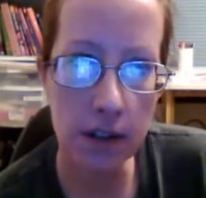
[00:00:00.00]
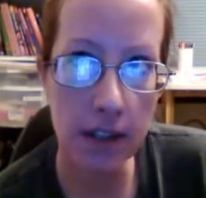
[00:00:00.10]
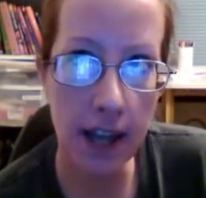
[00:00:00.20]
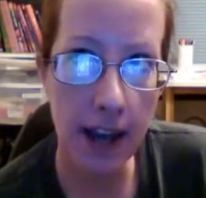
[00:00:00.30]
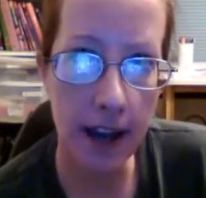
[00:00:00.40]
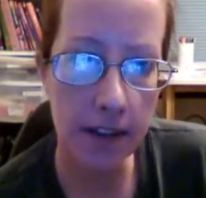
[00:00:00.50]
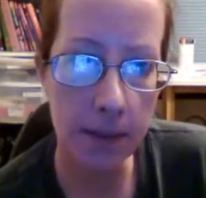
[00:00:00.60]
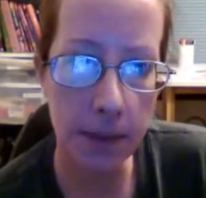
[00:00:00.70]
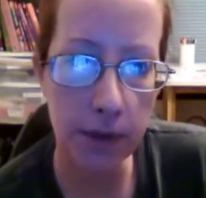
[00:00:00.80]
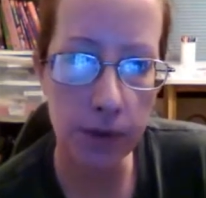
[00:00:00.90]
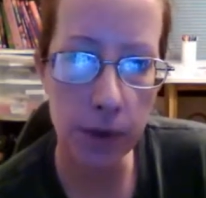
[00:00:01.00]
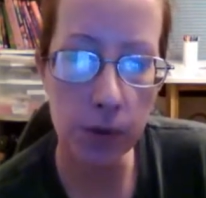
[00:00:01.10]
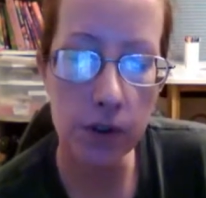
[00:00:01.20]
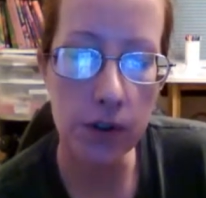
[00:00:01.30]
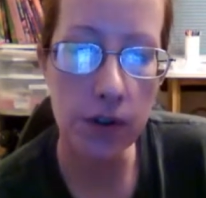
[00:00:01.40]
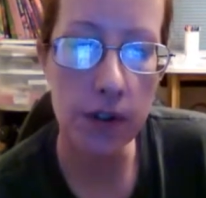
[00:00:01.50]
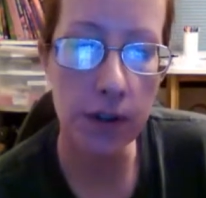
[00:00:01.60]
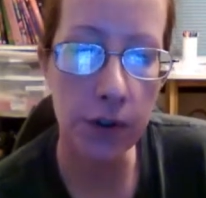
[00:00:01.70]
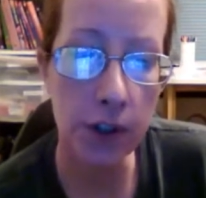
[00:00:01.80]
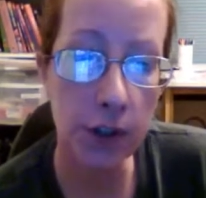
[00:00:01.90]
to ask my viewers,
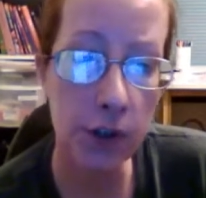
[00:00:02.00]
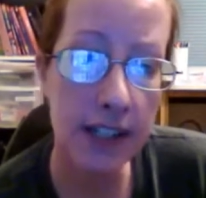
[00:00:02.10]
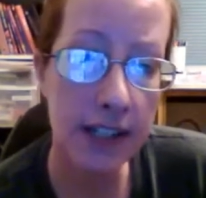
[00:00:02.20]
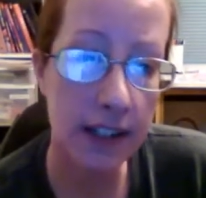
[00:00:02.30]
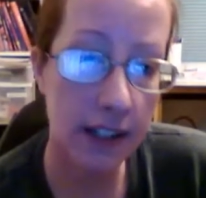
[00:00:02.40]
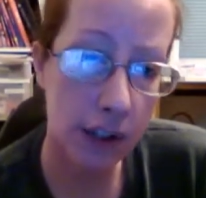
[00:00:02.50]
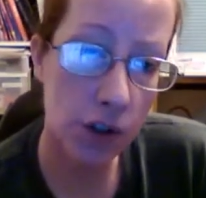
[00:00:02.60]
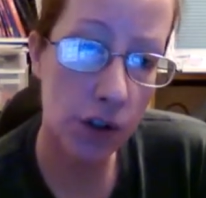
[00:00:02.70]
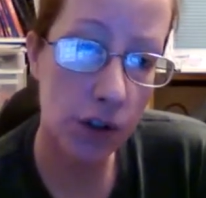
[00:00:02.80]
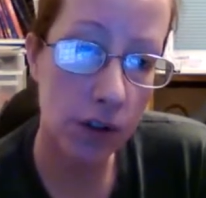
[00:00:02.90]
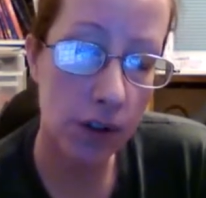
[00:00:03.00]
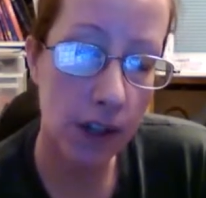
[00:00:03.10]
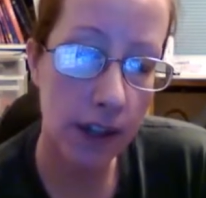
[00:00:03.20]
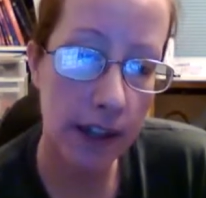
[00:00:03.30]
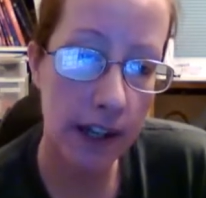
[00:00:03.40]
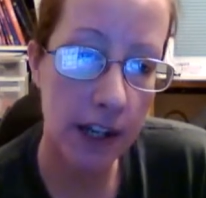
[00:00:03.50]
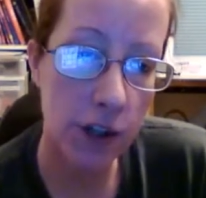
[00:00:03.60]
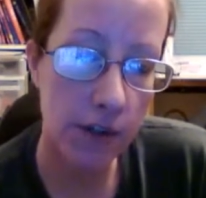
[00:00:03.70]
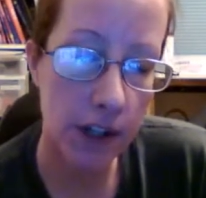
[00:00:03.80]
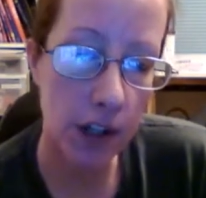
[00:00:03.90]
if you're interested in nature and the
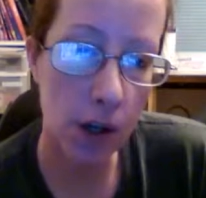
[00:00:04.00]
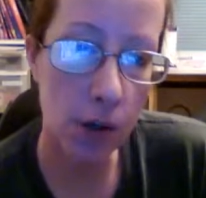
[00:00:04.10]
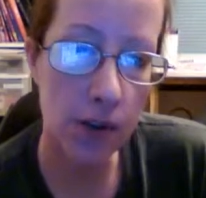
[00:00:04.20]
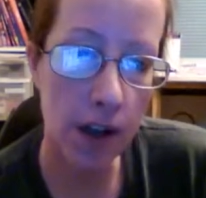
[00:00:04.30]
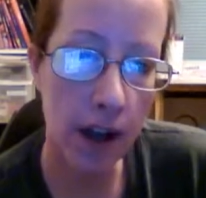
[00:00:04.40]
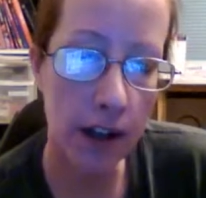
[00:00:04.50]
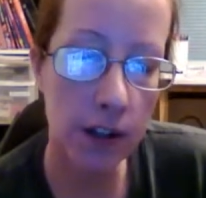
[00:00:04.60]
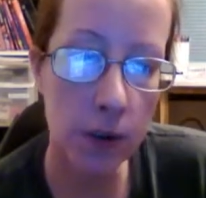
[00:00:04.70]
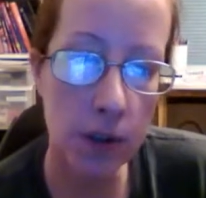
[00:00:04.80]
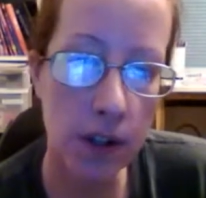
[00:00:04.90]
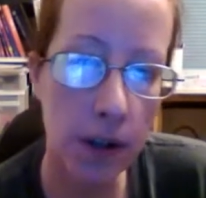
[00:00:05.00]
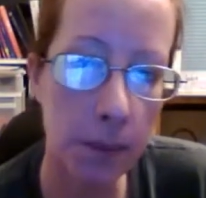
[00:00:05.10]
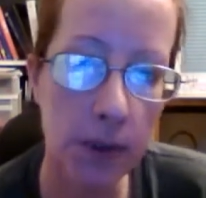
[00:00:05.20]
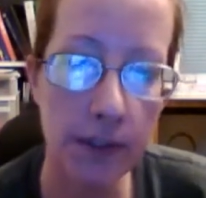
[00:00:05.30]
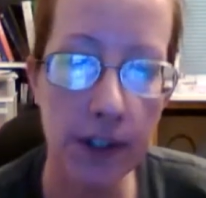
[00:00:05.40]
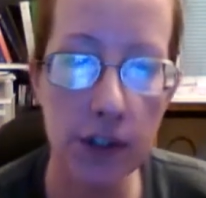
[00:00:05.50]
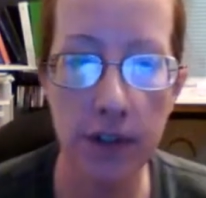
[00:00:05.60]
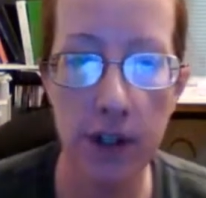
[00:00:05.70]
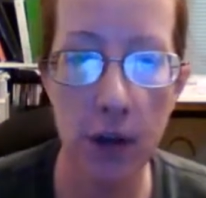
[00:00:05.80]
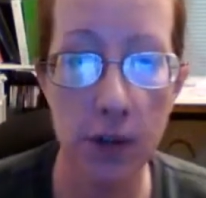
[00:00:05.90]
nature videos, I can do a number of nature
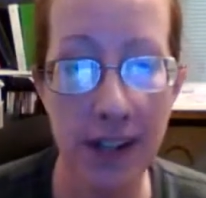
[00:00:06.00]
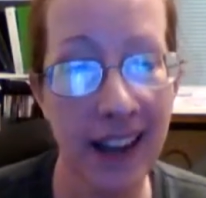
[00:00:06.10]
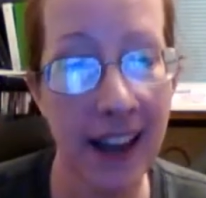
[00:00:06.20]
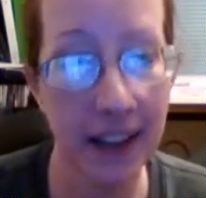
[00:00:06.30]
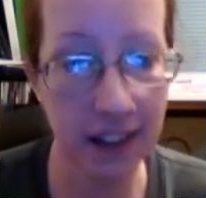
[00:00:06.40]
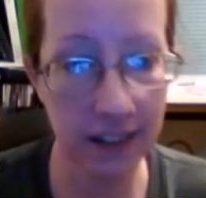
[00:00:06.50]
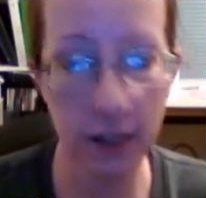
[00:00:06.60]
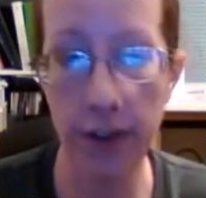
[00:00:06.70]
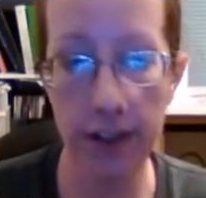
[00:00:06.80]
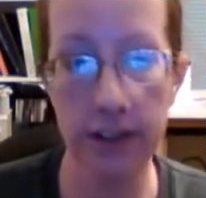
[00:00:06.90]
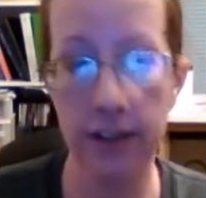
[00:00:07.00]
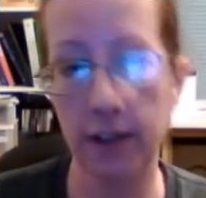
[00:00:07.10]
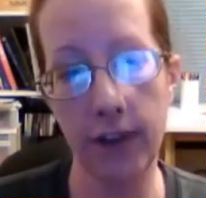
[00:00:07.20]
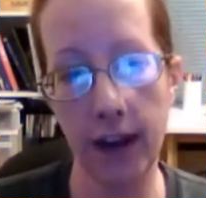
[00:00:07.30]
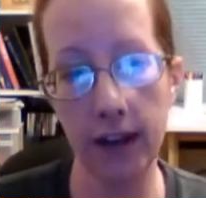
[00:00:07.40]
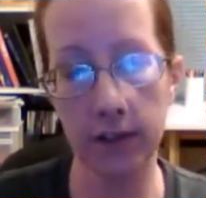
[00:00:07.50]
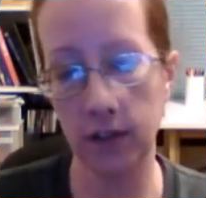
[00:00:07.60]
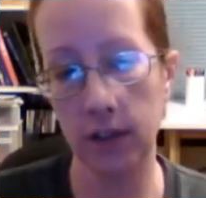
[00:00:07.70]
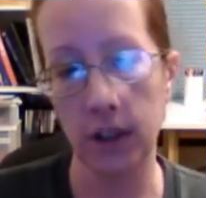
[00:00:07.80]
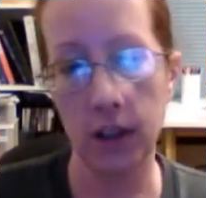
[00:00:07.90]
videos and adding little things like facts
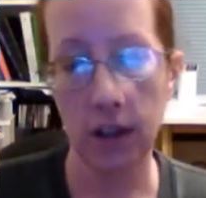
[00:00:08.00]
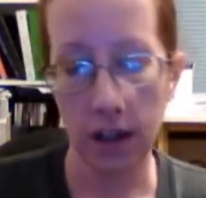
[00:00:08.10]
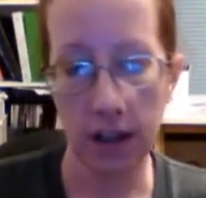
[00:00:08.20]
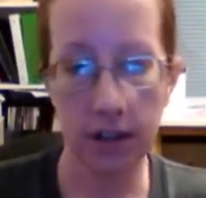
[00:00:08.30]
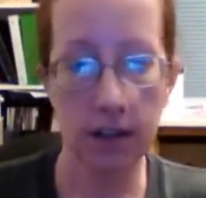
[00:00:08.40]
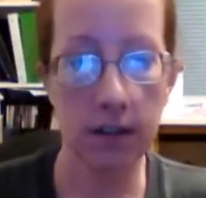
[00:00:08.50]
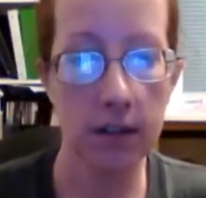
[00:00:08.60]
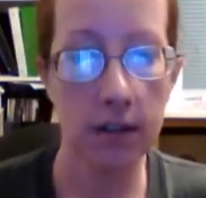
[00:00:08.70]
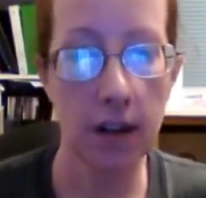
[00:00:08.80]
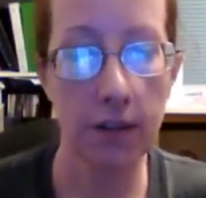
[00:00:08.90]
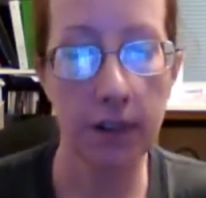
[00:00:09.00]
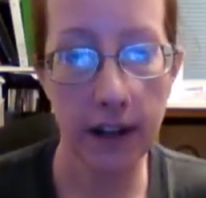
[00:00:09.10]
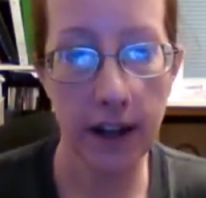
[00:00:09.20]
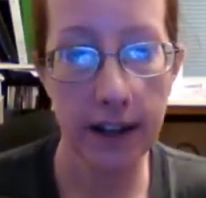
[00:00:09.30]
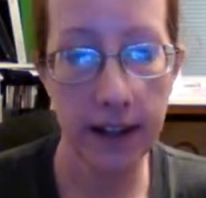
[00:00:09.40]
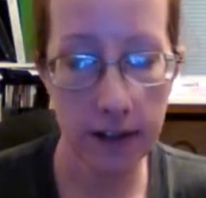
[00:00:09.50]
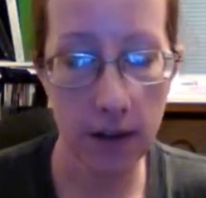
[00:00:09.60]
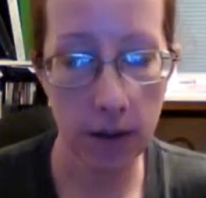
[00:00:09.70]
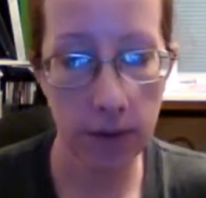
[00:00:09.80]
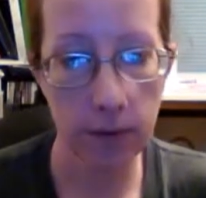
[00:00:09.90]
and stuff like I had
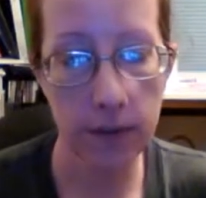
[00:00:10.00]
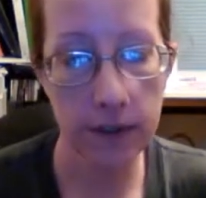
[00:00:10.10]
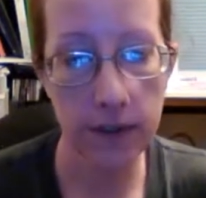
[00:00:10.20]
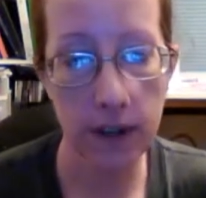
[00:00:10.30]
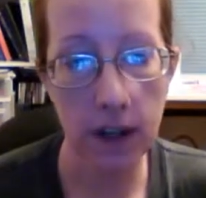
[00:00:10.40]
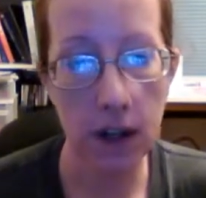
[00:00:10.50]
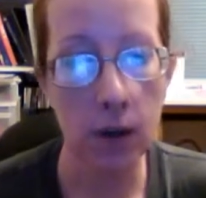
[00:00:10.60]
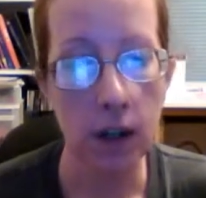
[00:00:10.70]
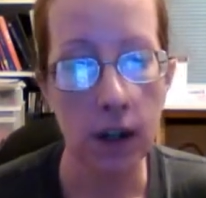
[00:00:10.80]
done through this video.